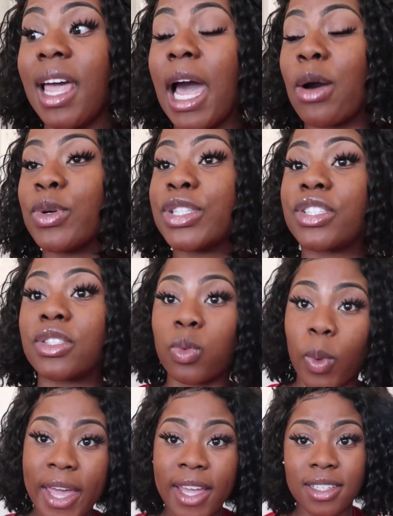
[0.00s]
I would
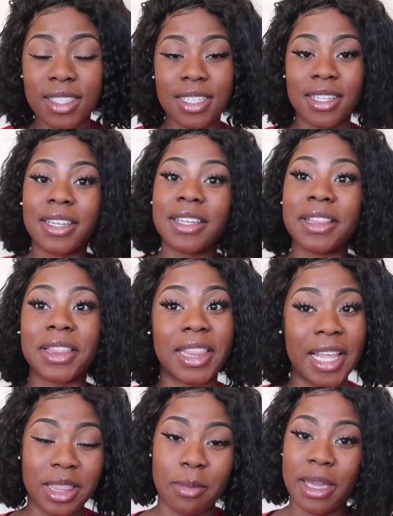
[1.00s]
sweat,
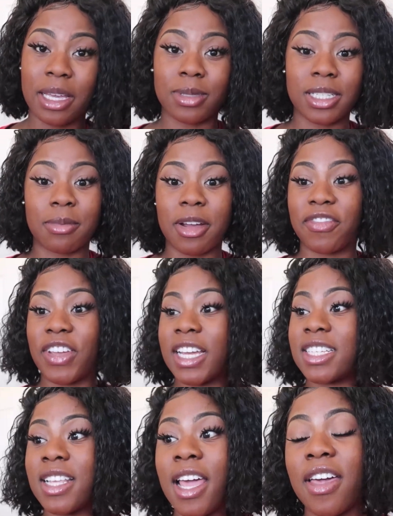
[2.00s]
let the makeup sit on my
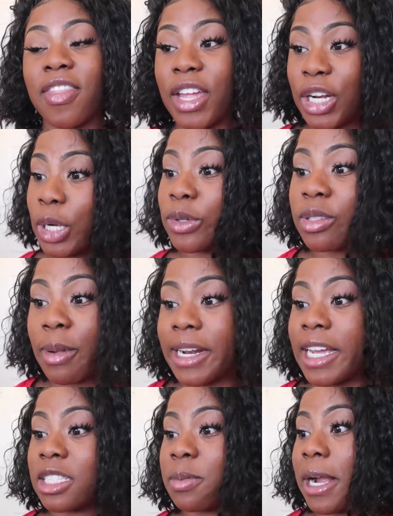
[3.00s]
face, then go to my
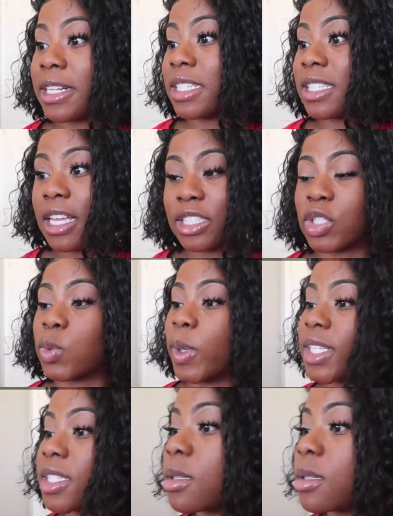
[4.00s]
next practice and sweat